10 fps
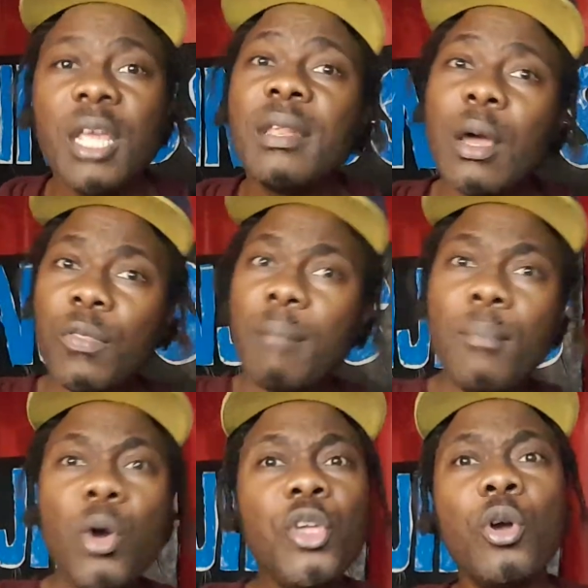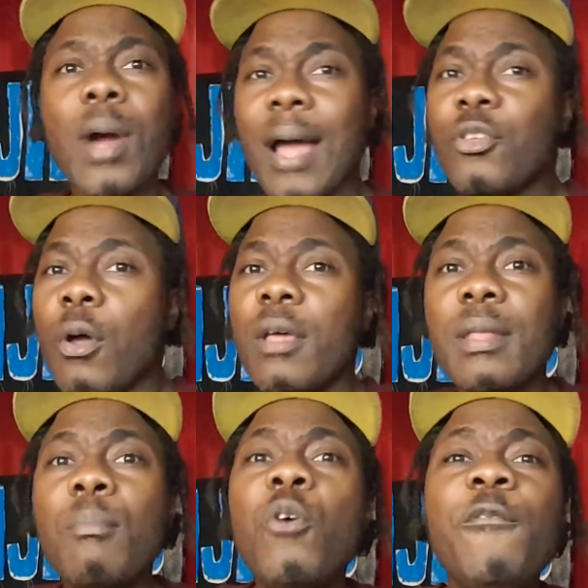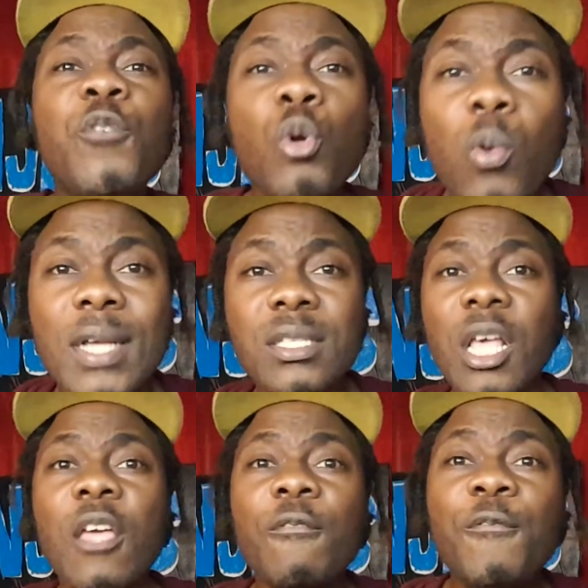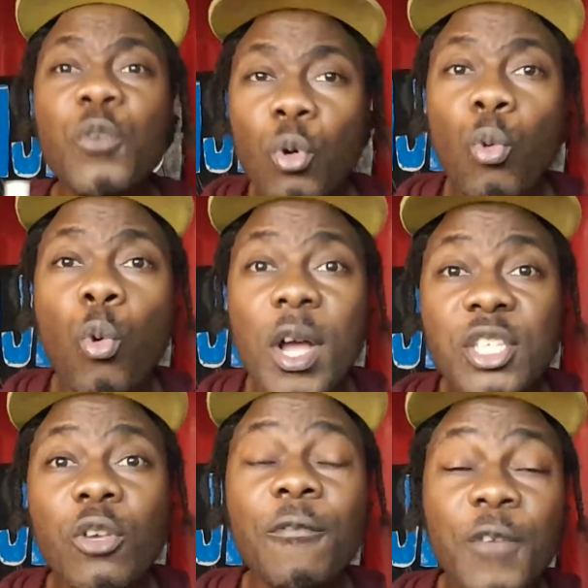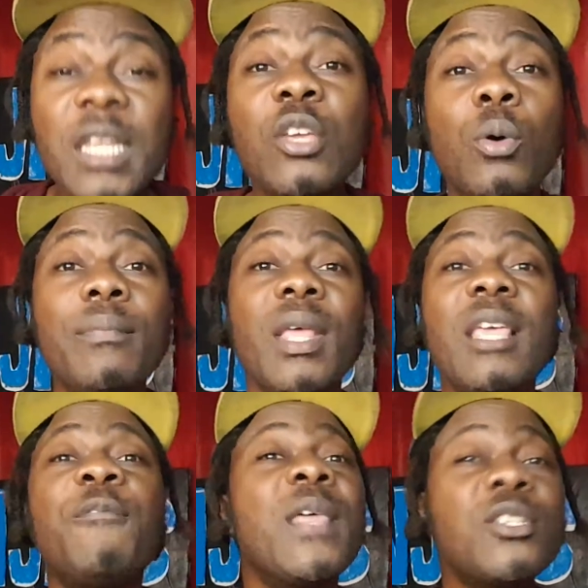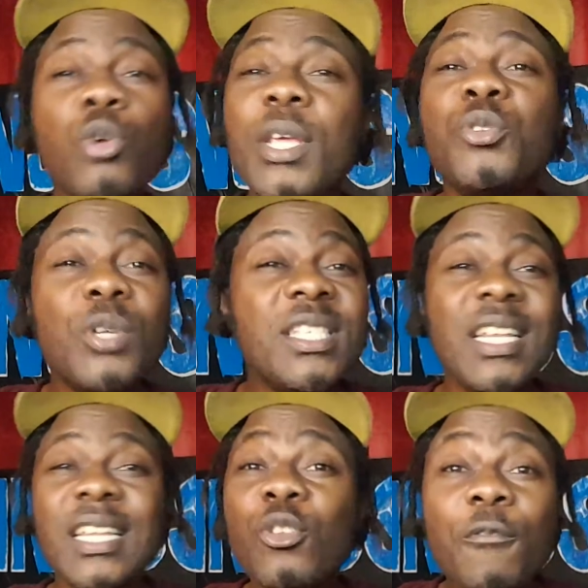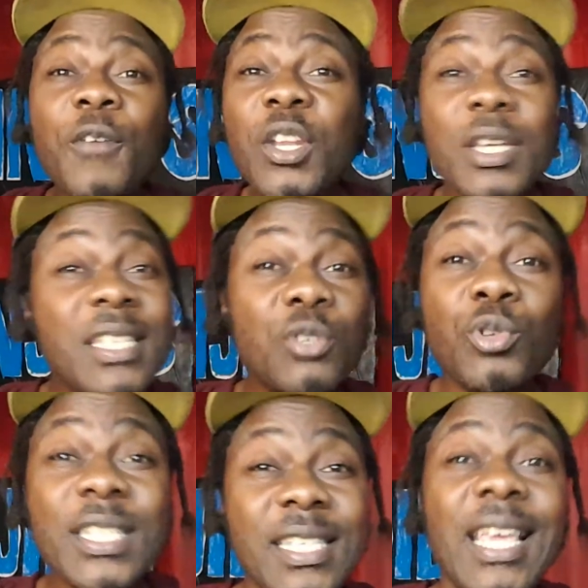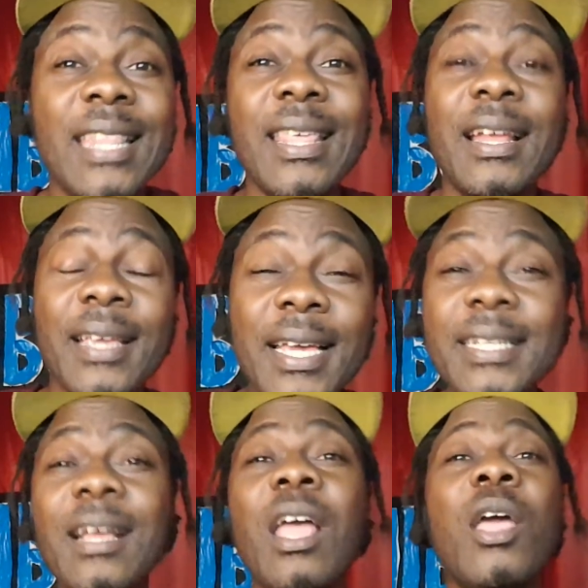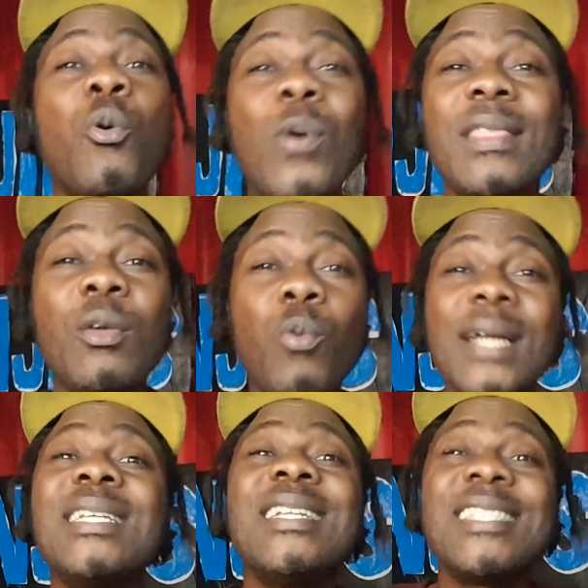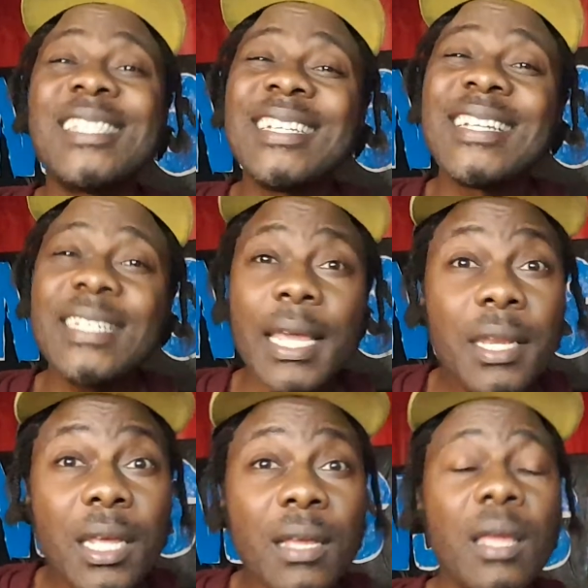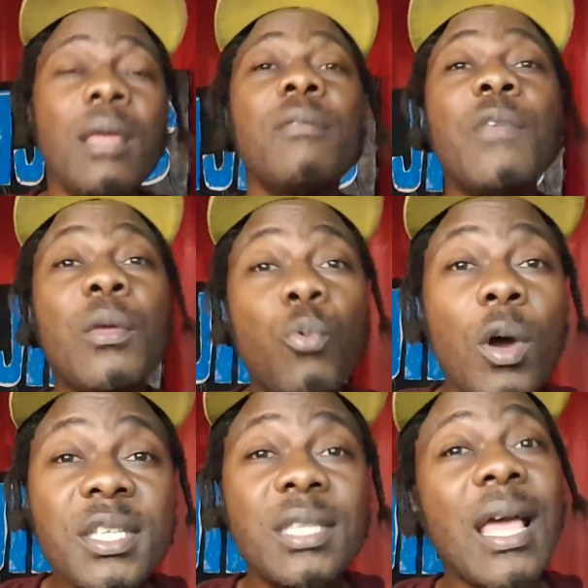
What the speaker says: Now the more the more viewers watch your video, if they're so interested in your video is interesting and they are getting what they want and it's entertaining, they watch